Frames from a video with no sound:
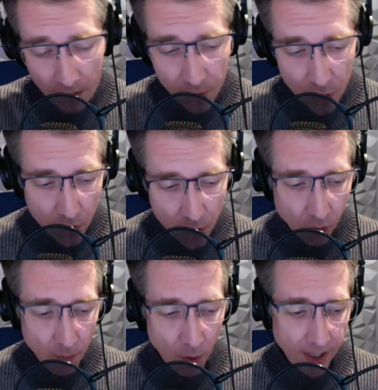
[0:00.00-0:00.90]
who
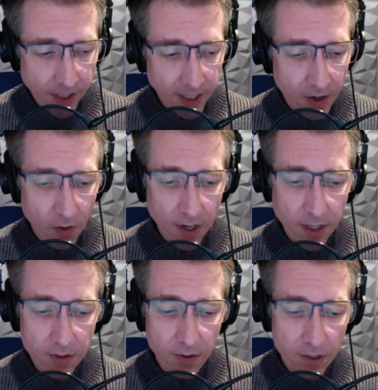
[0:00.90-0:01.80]
reportedly, according
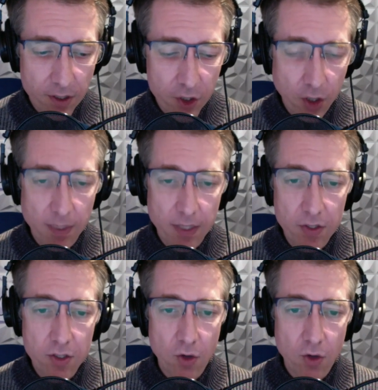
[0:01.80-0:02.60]
to the Germans,